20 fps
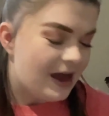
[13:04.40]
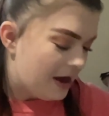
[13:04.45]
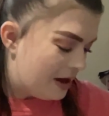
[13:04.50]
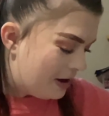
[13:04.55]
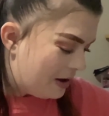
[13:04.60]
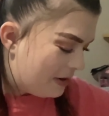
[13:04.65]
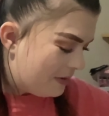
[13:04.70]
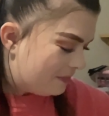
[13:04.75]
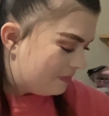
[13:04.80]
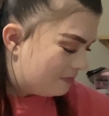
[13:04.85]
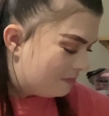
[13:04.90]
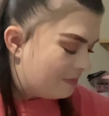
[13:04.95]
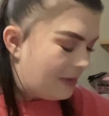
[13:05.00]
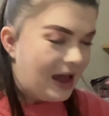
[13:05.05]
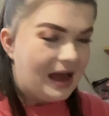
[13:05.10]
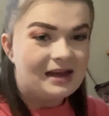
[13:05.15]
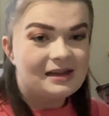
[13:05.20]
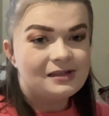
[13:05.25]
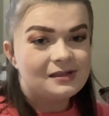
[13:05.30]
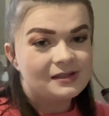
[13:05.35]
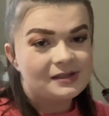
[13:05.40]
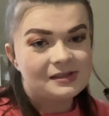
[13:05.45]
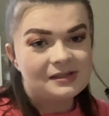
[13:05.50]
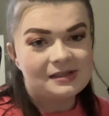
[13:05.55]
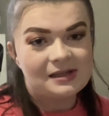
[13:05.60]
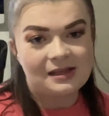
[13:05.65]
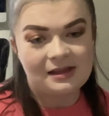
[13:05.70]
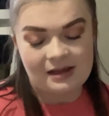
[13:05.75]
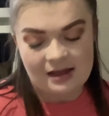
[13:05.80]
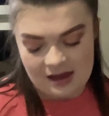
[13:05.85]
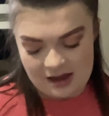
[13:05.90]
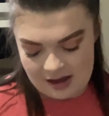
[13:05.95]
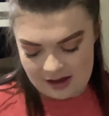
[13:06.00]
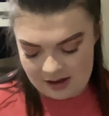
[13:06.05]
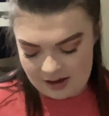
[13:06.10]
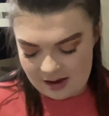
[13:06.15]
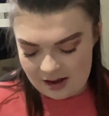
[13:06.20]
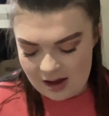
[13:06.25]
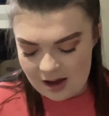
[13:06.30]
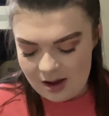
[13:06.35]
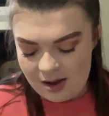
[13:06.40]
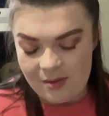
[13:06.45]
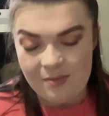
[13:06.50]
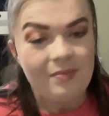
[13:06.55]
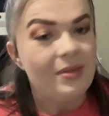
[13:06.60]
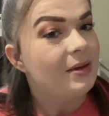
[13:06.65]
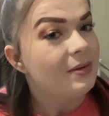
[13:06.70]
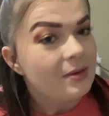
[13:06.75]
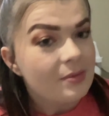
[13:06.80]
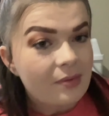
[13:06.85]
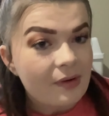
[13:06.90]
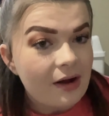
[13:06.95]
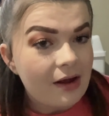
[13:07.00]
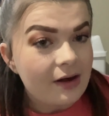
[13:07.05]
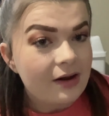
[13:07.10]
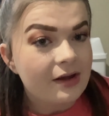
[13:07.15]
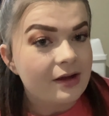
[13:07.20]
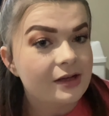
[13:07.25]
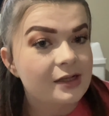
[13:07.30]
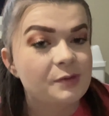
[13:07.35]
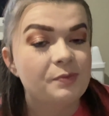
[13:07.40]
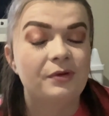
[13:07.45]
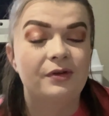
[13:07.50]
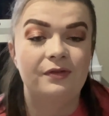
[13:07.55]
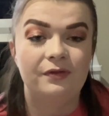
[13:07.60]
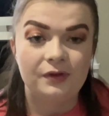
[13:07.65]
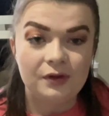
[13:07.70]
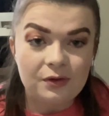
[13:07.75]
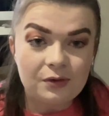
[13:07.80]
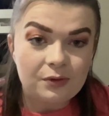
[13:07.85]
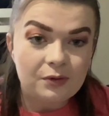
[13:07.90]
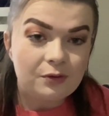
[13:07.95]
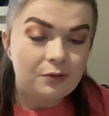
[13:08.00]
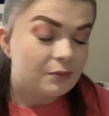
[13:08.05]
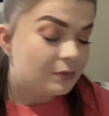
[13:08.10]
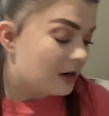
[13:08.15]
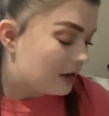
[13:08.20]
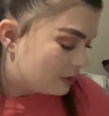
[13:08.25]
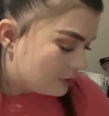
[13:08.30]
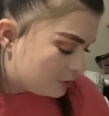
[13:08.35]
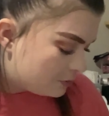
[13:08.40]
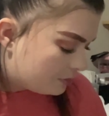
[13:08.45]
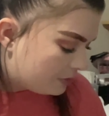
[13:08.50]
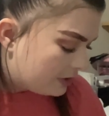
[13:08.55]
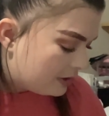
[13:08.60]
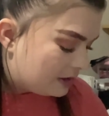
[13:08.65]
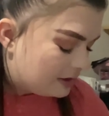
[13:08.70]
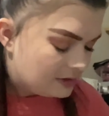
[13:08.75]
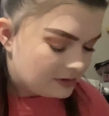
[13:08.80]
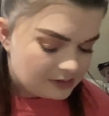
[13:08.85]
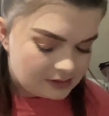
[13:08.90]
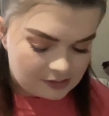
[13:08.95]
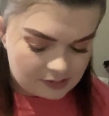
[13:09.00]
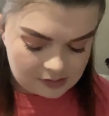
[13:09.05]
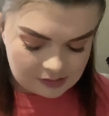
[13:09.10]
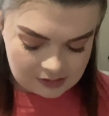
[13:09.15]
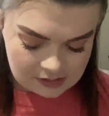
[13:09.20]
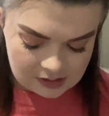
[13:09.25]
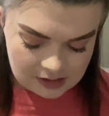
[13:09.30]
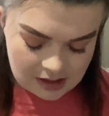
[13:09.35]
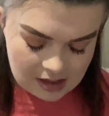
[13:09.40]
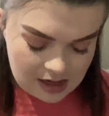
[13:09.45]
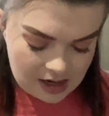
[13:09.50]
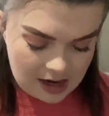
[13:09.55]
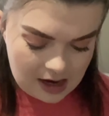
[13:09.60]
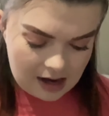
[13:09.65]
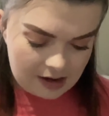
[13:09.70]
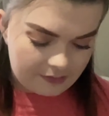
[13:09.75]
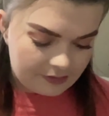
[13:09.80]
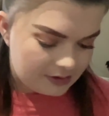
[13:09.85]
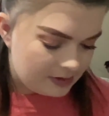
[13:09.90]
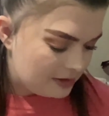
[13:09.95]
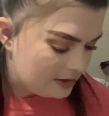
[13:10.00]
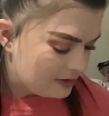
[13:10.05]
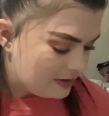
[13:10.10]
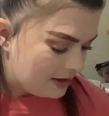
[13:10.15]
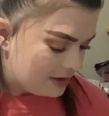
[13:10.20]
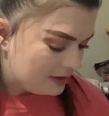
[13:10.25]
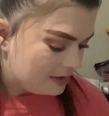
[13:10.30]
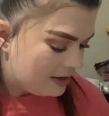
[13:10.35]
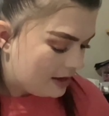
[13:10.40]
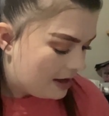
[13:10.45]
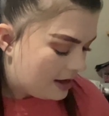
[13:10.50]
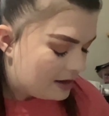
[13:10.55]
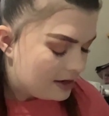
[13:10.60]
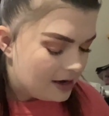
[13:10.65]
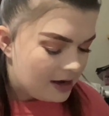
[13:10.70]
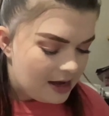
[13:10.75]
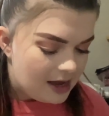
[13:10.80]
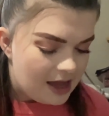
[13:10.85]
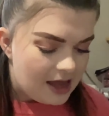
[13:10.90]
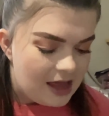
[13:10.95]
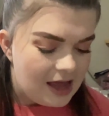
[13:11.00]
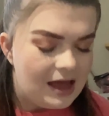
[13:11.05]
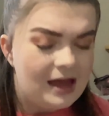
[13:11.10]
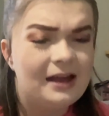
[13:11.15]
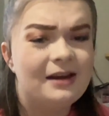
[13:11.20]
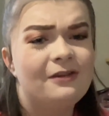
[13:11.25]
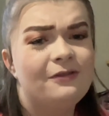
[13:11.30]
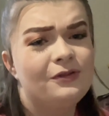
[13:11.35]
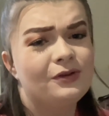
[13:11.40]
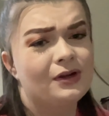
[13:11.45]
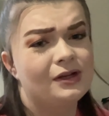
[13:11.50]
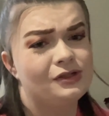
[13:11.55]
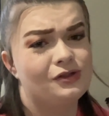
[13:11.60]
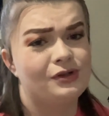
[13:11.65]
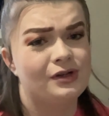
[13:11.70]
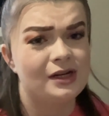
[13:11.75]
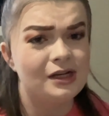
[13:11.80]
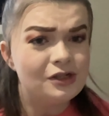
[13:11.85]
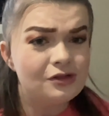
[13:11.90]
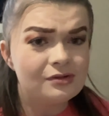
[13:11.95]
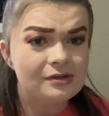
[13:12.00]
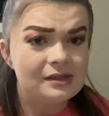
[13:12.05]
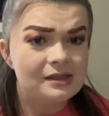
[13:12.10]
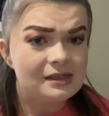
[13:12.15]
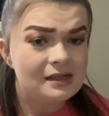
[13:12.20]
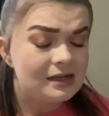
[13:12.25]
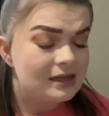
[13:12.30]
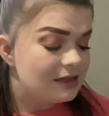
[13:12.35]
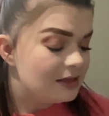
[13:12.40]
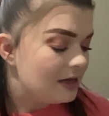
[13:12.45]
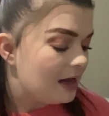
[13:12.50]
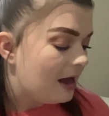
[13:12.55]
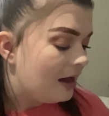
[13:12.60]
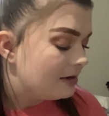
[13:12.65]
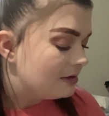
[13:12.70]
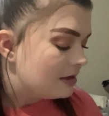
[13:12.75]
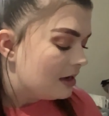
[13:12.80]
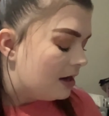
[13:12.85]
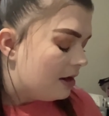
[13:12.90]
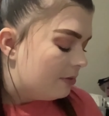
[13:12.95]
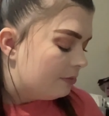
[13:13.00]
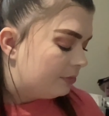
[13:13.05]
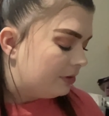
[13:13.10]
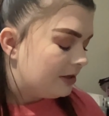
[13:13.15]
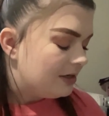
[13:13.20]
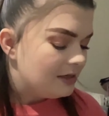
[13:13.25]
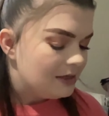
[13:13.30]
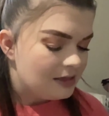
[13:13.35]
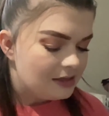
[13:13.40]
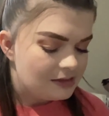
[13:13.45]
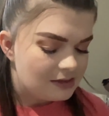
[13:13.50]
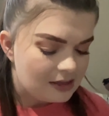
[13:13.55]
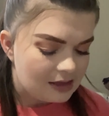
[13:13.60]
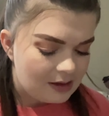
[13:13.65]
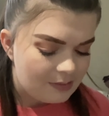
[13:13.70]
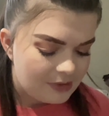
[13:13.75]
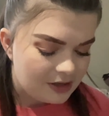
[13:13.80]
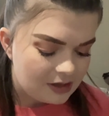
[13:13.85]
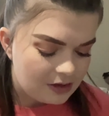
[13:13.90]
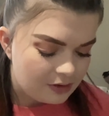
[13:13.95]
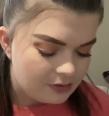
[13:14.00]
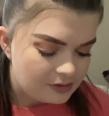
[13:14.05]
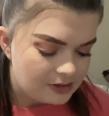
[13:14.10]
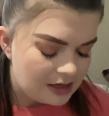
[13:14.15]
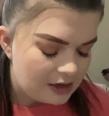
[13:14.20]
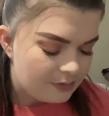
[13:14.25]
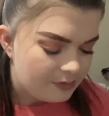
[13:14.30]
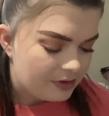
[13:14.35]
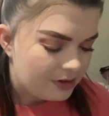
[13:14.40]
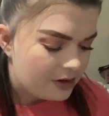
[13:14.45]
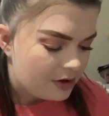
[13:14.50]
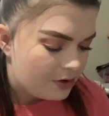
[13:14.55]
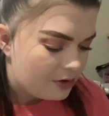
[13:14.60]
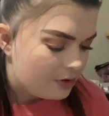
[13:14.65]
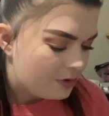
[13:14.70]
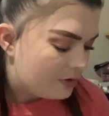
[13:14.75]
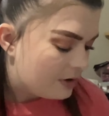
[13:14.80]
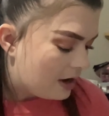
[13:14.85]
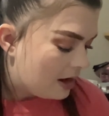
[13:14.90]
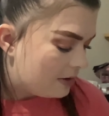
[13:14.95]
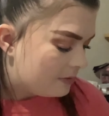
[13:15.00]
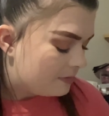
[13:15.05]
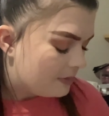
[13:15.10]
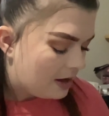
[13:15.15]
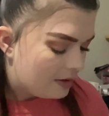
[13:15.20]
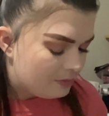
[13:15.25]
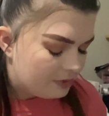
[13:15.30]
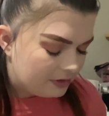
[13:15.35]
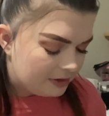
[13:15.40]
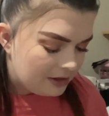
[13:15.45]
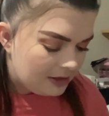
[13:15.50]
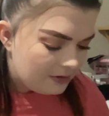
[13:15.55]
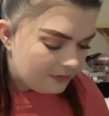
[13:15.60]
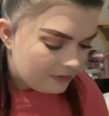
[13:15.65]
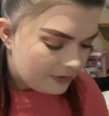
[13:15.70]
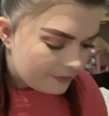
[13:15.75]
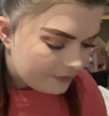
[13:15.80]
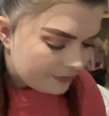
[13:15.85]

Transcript: um, masks and like baby products, perfume, hairspray, everything like that. And if you guys are interested in that, please let me know down below. I, I believe